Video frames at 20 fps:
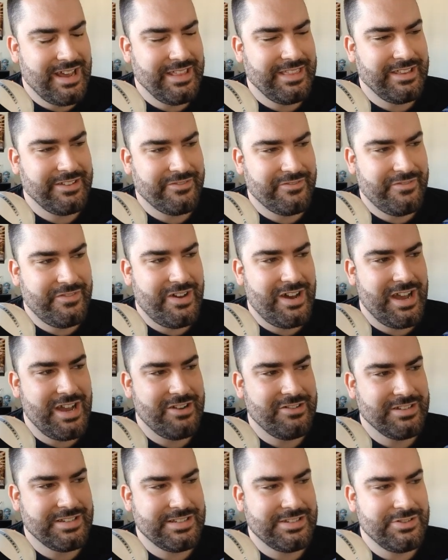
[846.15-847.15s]
I think
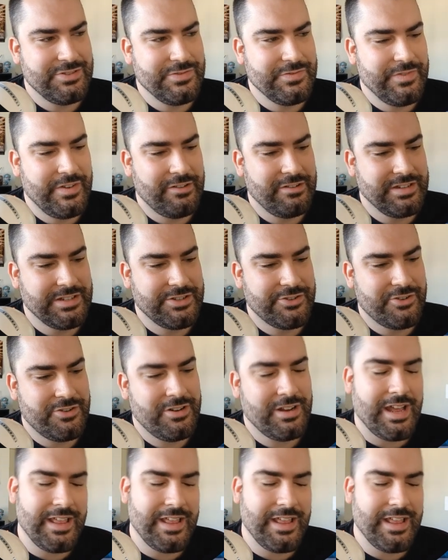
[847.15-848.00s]
Fire is still very strong.